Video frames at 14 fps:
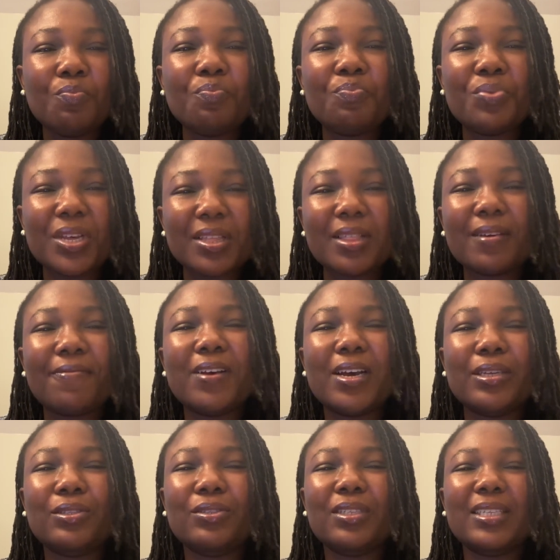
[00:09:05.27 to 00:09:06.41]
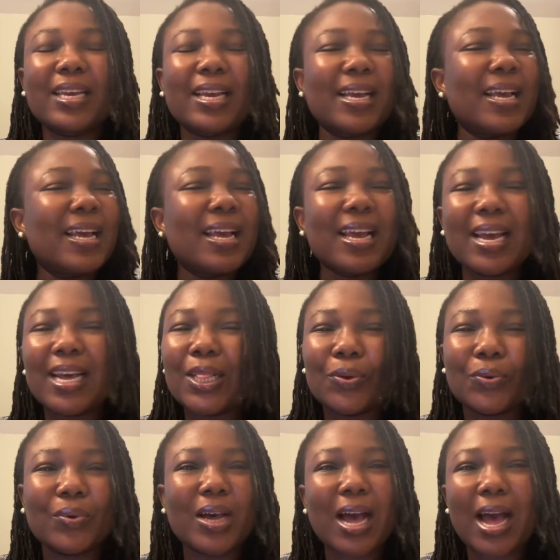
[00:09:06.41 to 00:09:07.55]
be the first to say,
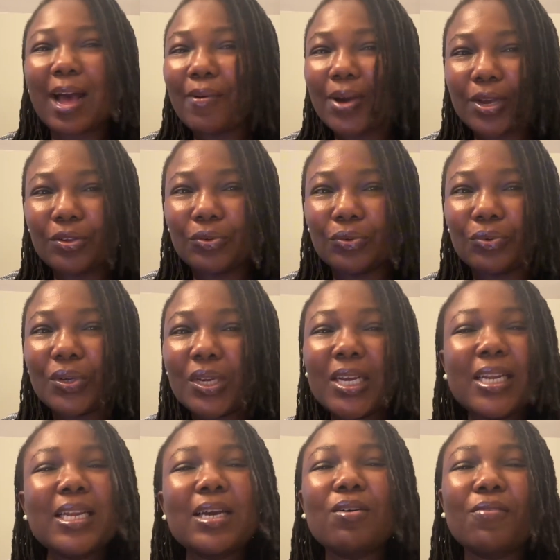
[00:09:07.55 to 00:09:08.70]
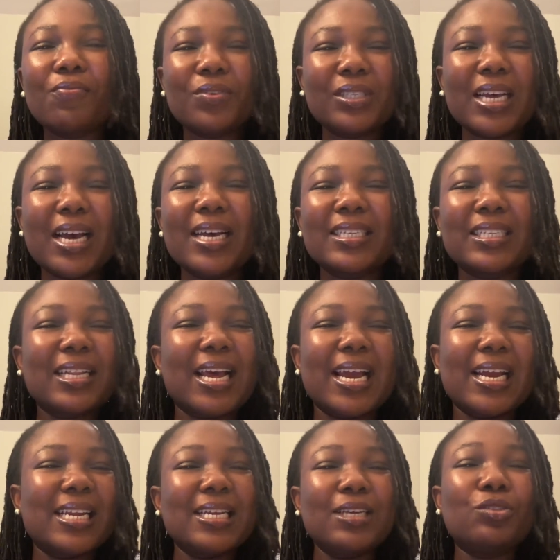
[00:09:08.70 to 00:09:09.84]
hello, how are you? The officer is
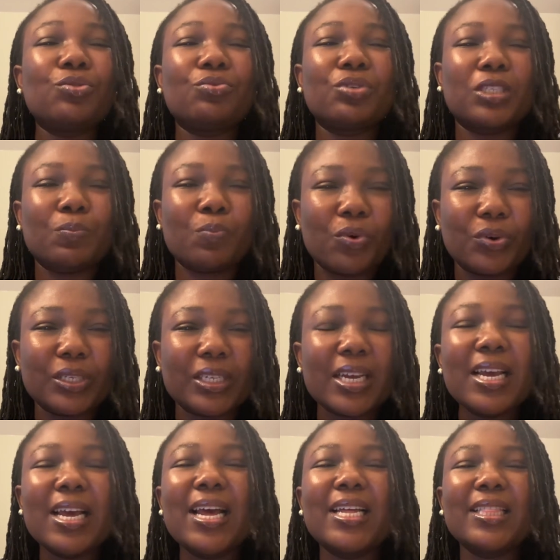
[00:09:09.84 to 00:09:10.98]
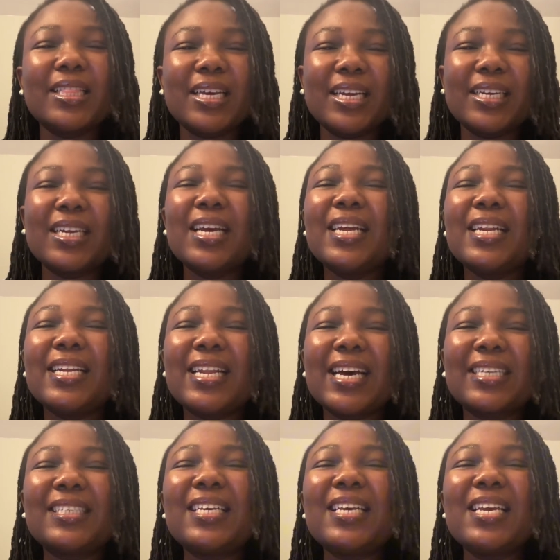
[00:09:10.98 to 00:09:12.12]
likely to respond, and then
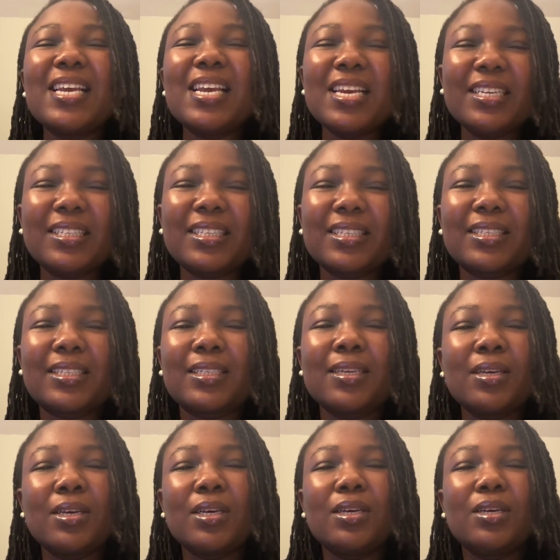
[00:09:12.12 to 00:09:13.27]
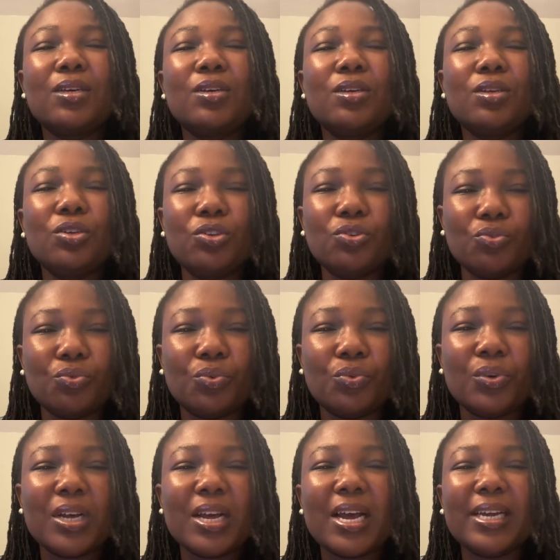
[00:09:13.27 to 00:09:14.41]
that eases
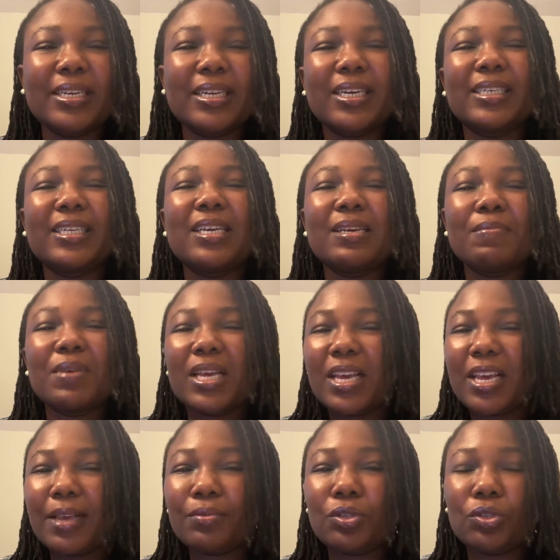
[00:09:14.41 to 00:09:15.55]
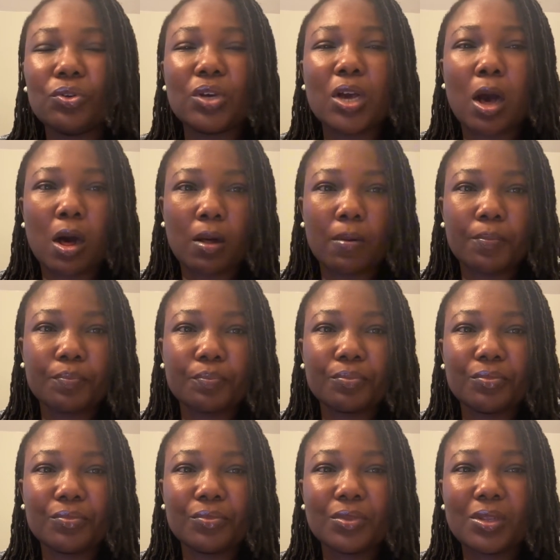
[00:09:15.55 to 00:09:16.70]
you and then keeps you calm.
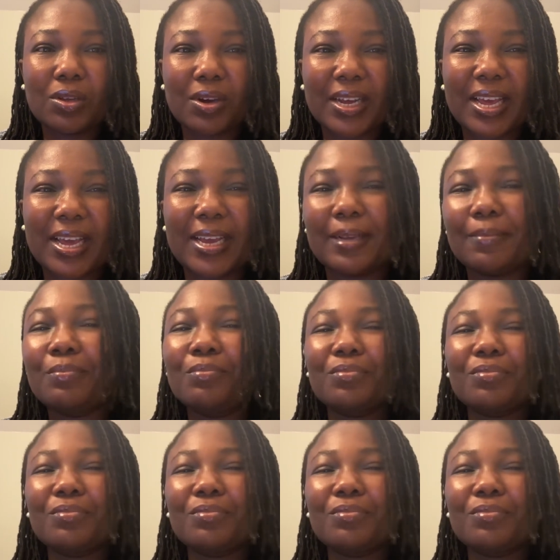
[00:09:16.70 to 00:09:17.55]
Okay,